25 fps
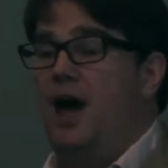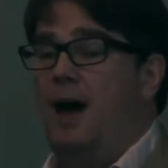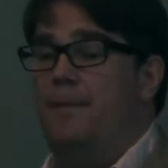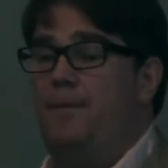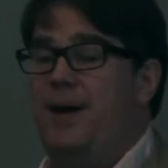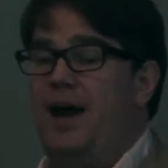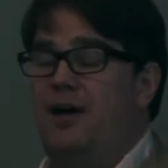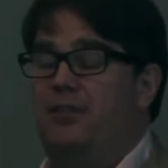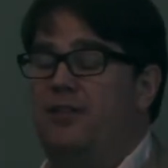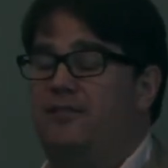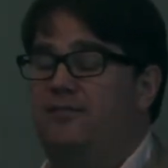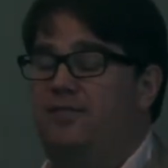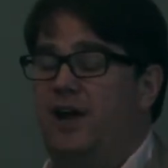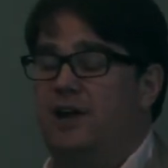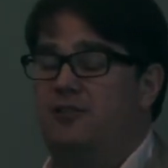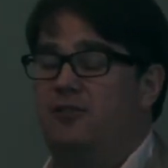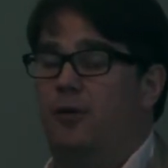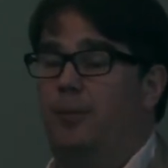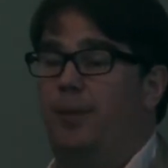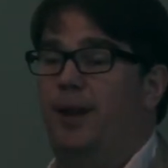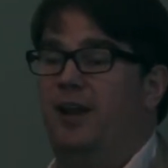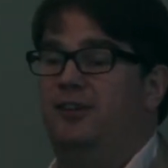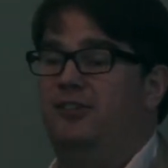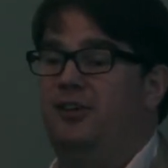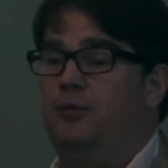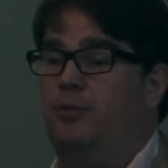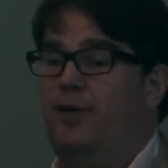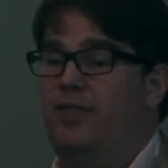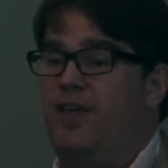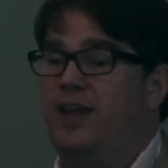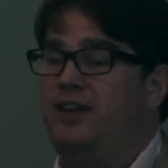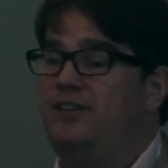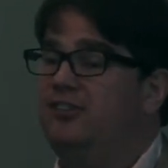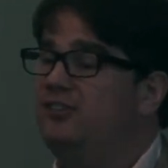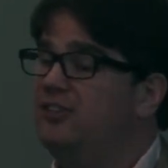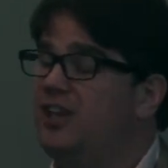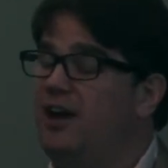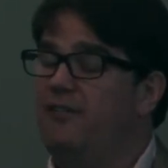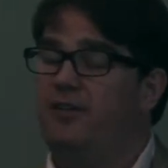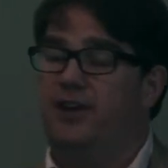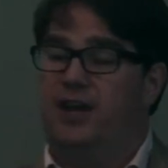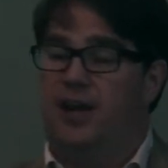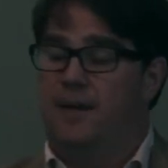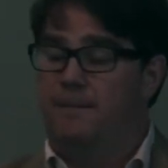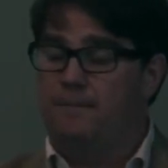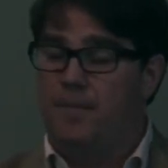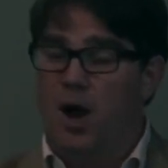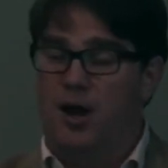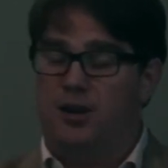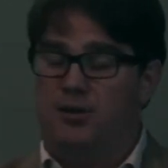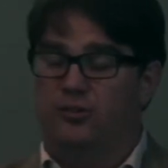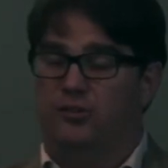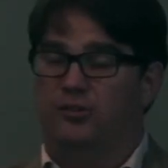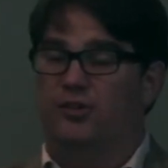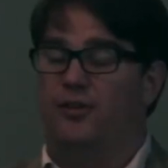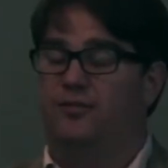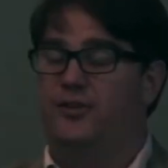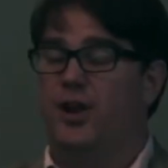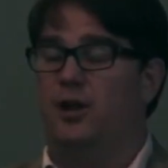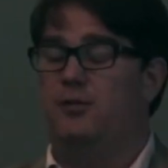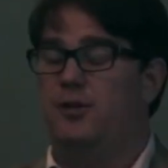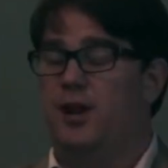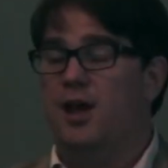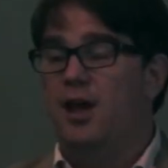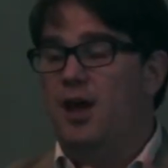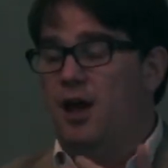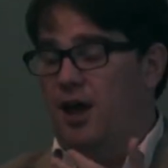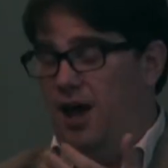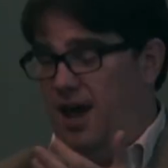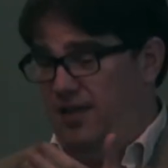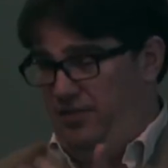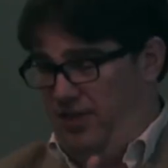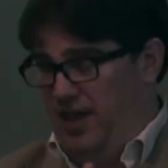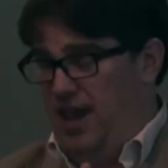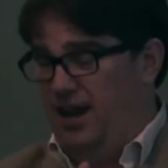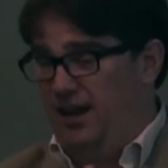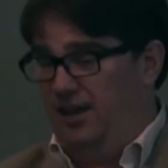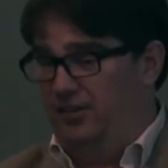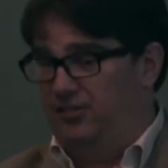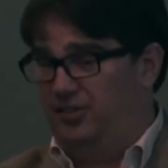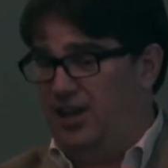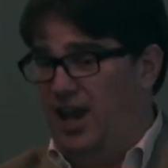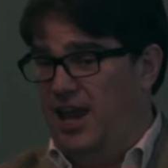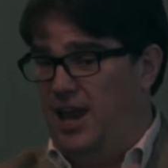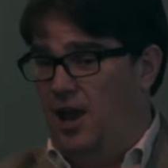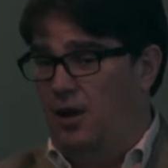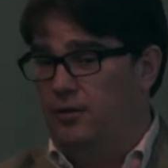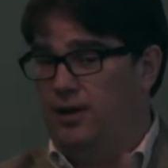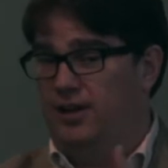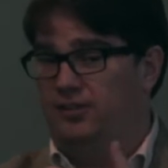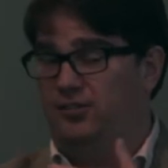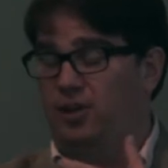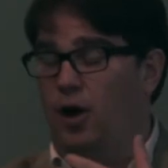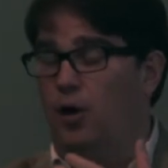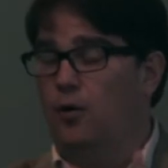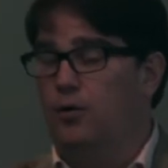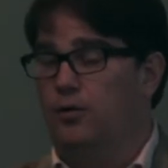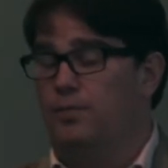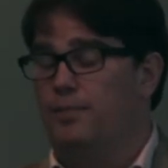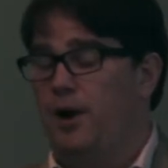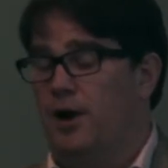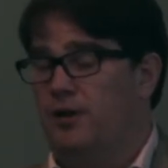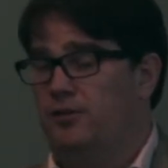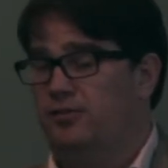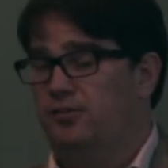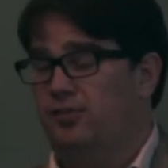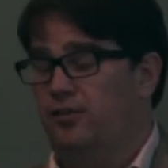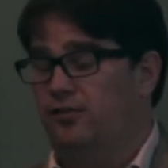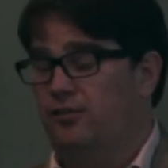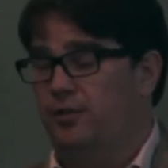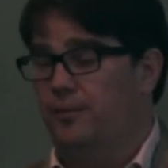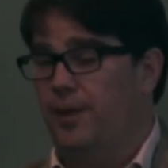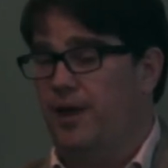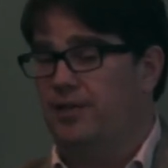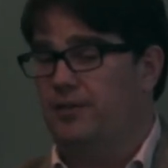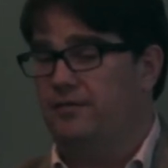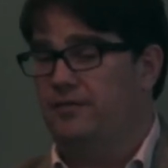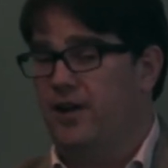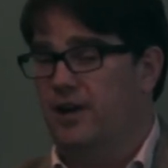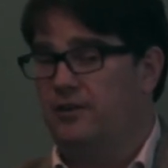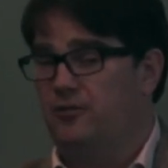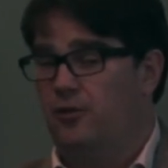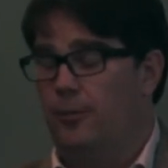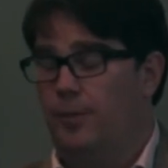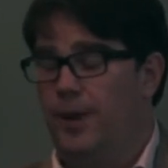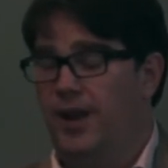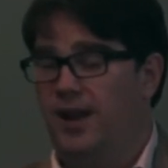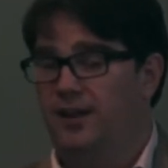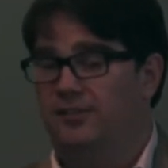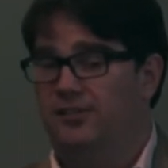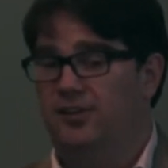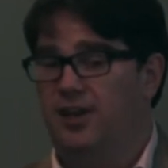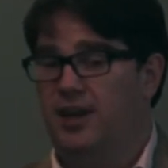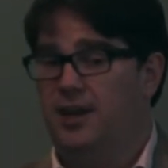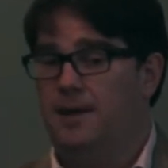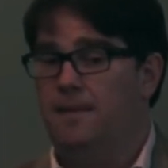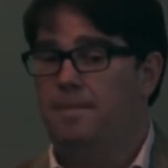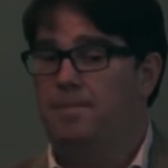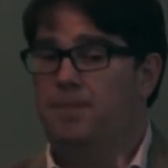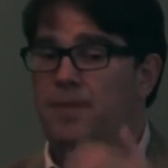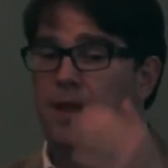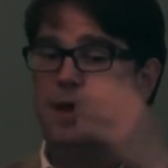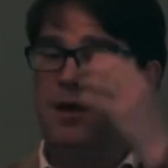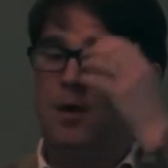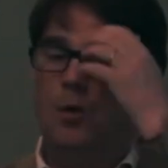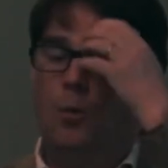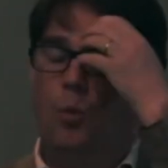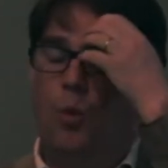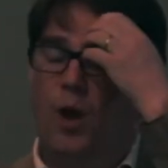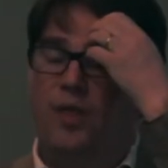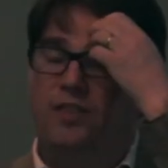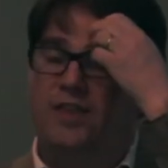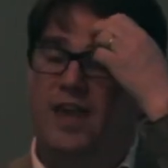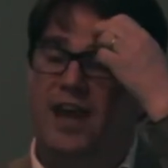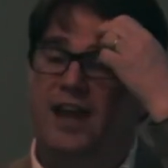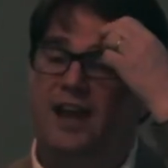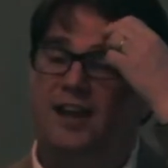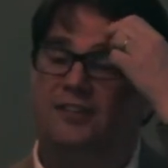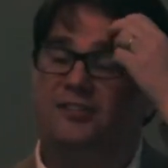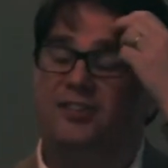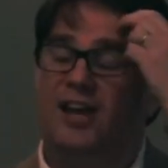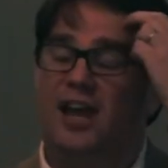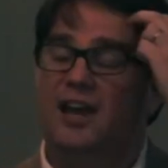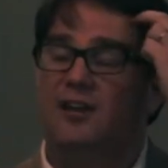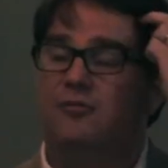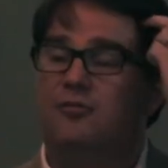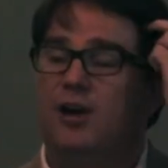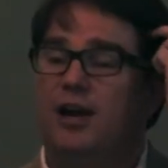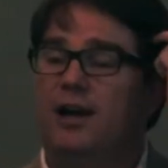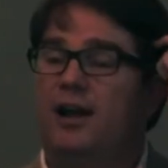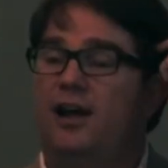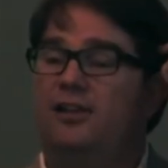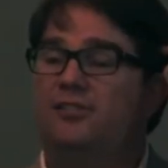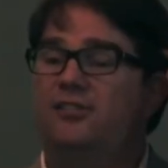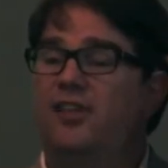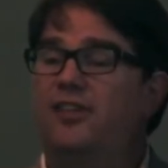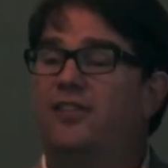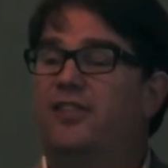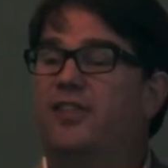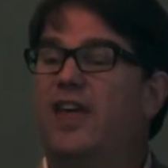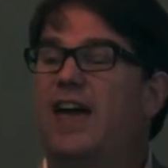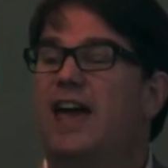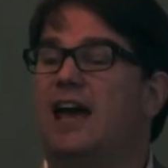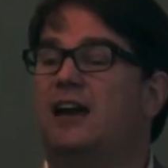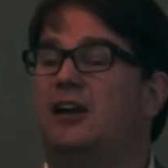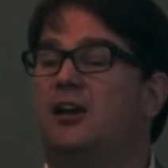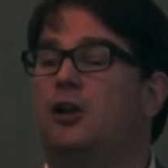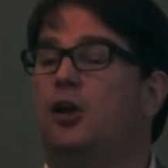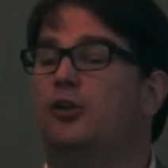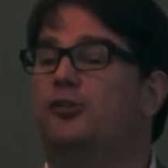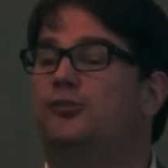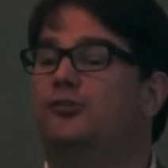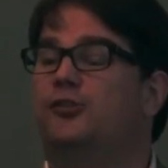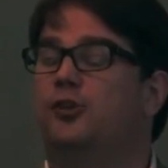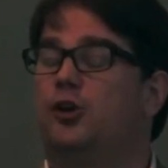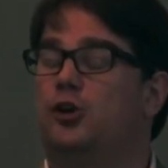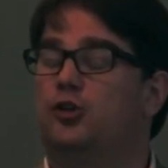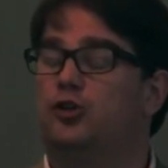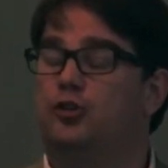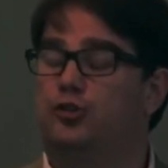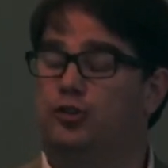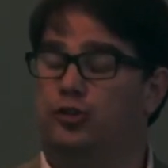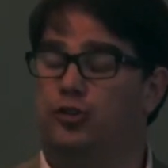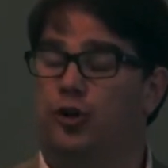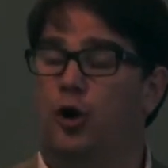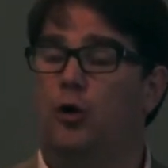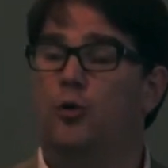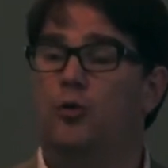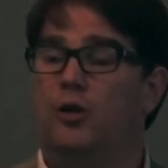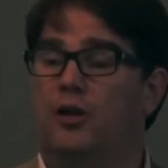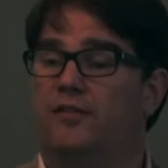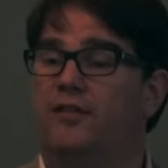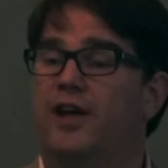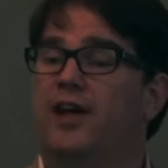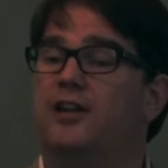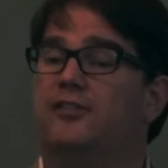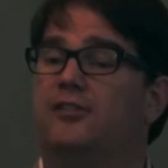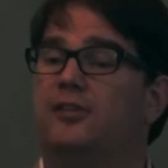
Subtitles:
about the vulnerability when they discovered it. The NSA only told Microsoft about the vulnerability when the NSA realized that they had lost control of it.